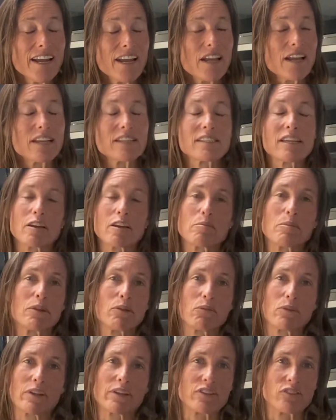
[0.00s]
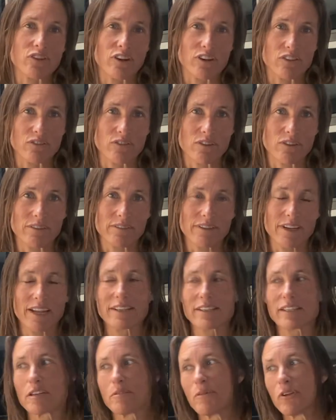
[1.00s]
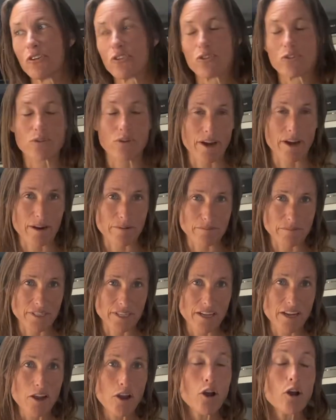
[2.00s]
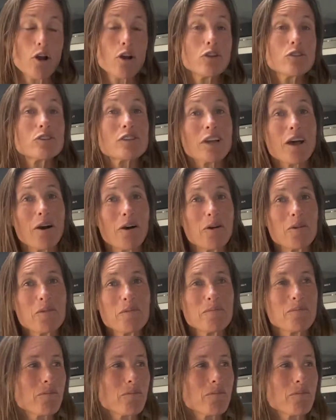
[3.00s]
is gonna be really stressful. It's gonna be too crammed. So